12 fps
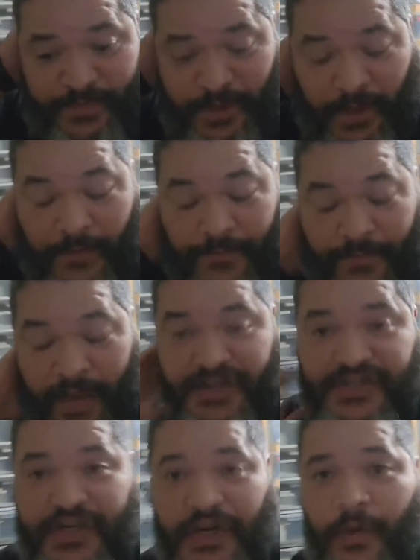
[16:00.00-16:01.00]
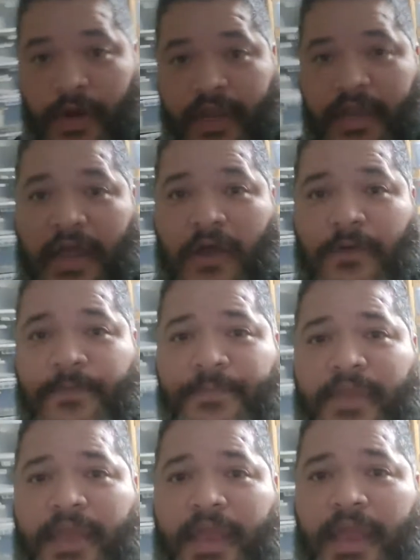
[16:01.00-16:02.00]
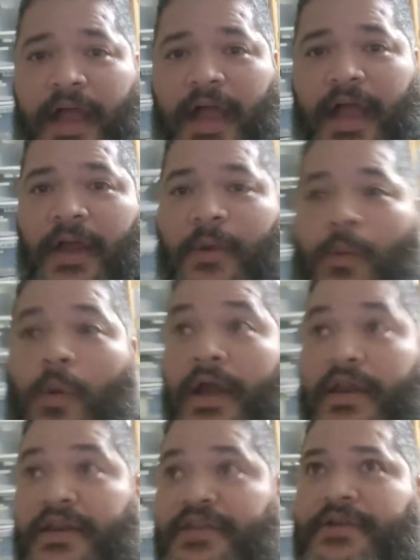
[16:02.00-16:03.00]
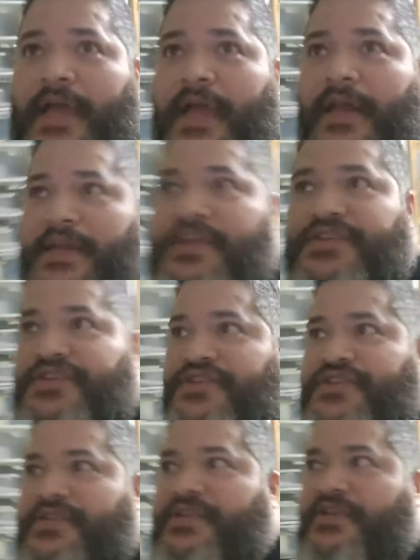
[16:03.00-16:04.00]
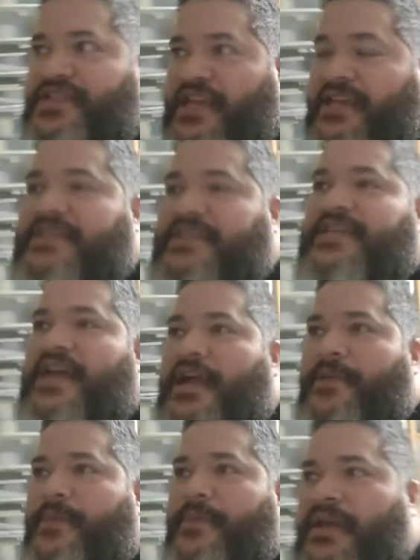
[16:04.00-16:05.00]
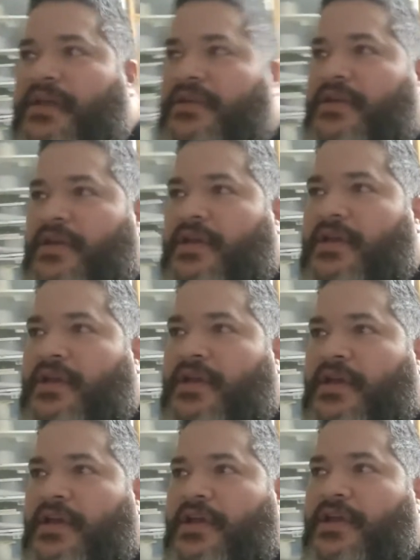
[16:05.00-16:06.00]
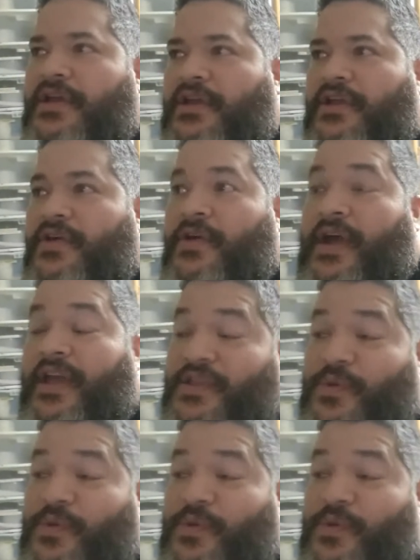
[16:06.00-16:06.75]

of actually working out. I wanted to at least take the time and, I hit the